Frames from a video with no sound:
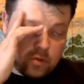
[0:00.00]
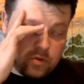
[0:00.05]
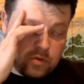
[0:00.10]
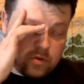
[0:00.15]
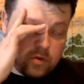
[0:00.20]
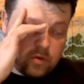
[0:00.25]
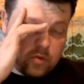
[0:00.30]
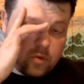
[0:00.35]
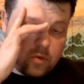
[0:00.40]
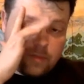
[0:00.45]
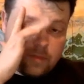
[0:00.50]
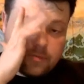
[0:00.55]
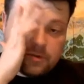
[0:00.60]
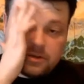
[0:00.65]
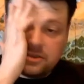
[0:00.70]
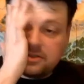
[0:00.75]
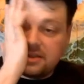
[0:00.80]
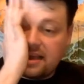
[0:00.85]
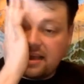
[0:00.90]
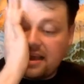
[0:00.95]
No, weapon
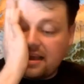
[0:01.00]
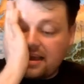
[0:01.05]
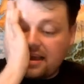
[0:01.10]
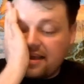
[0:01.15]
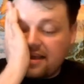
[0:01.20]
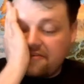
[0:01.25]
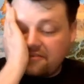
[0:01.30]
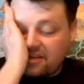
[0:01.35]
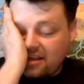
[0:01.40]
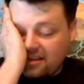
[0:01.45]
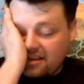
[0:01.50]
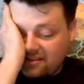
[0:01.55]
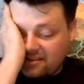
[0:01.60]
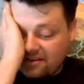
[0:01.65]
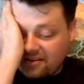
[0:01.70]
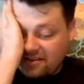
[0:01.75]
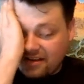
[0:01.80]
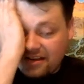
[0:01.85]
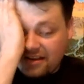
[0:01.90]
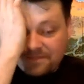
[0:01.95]
attack. I haven't got
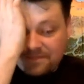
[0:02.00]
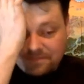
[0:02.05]
there yet.